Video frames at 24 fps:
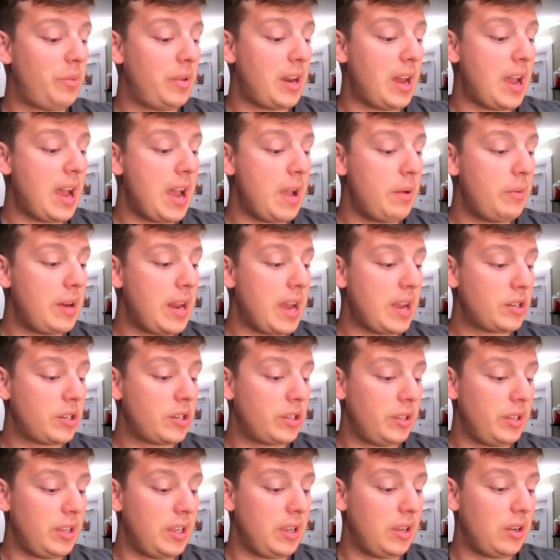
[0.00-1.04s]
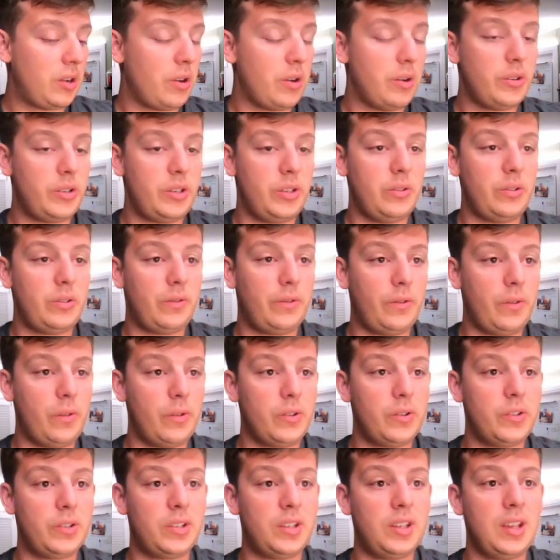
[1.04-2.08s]
But I would actually encourage you to
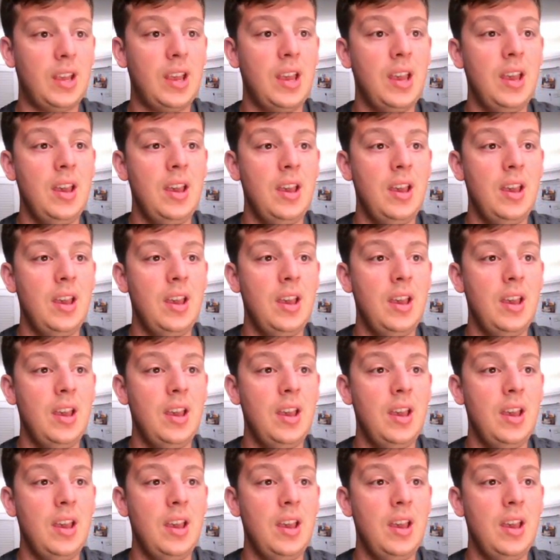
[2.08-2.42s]
first